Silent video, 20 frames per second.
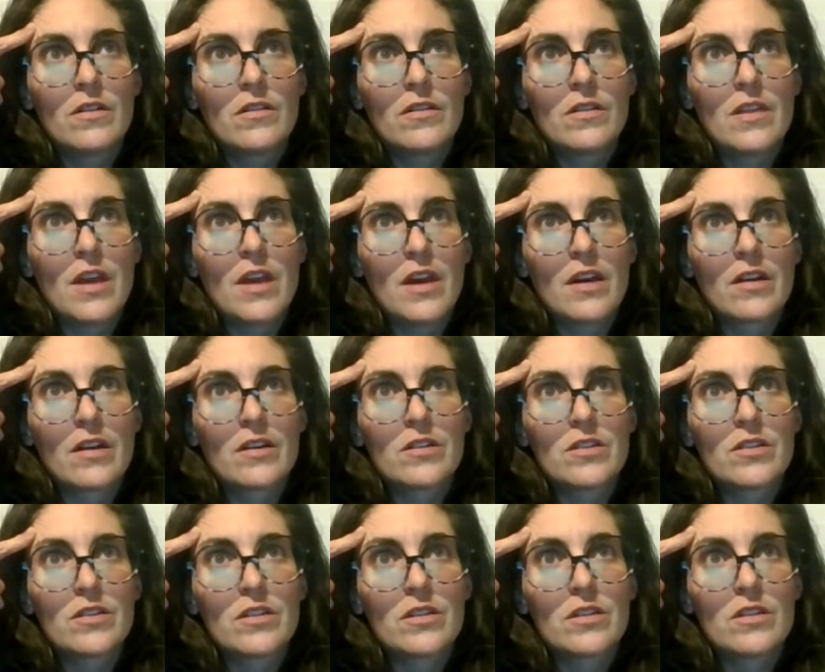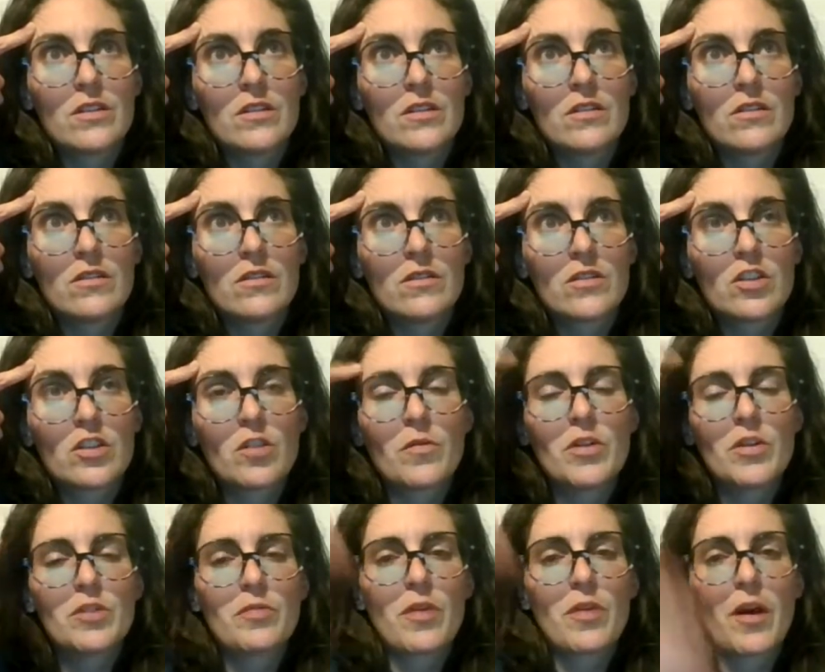There's so
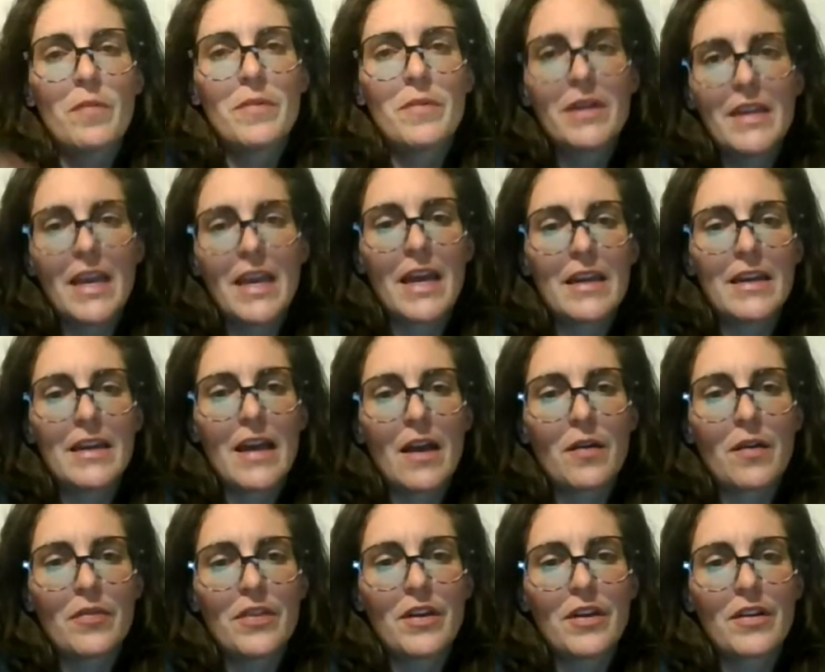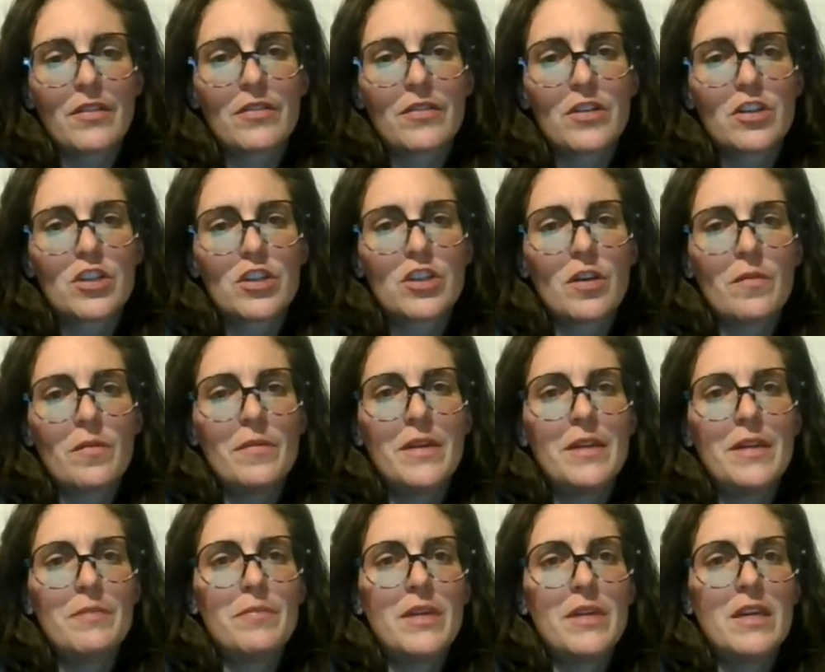much propaganda out there. There's so
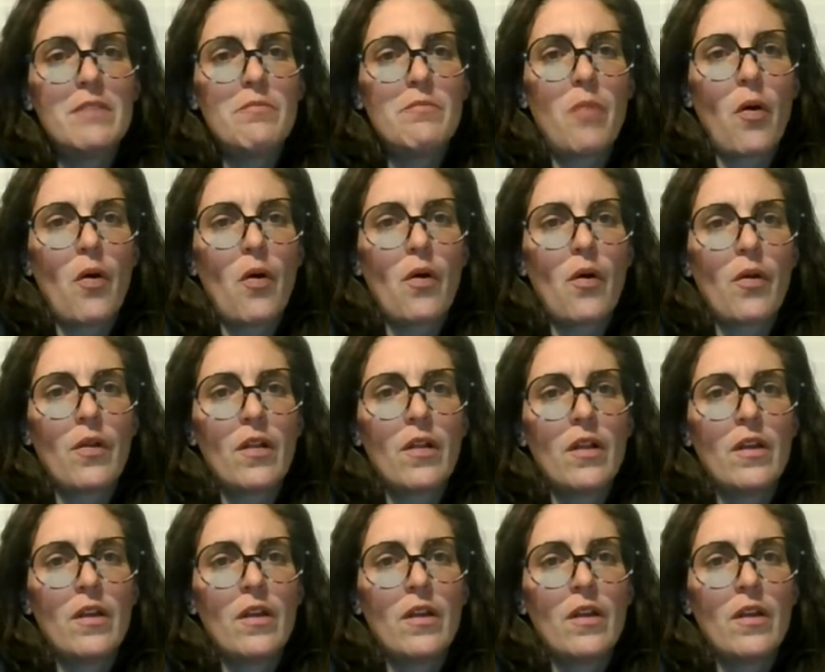many people